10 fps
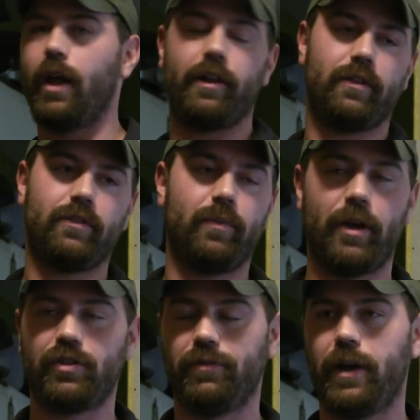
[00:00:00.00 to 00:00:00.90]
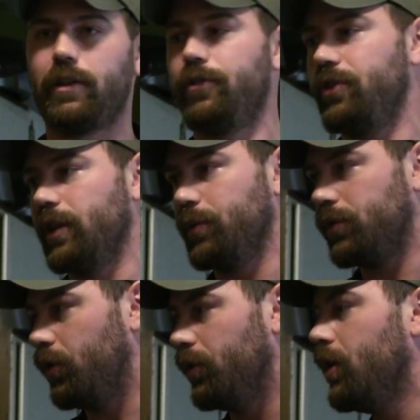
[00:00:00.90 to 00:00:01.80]
not to mention the fact that they're dealing
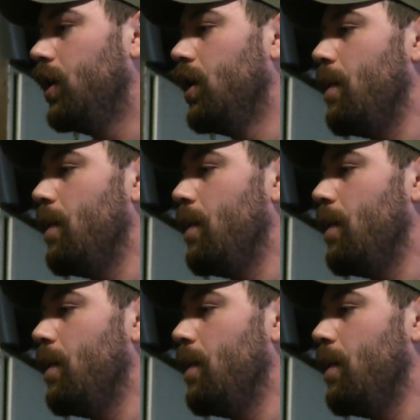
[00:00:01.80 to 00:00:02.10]
with their own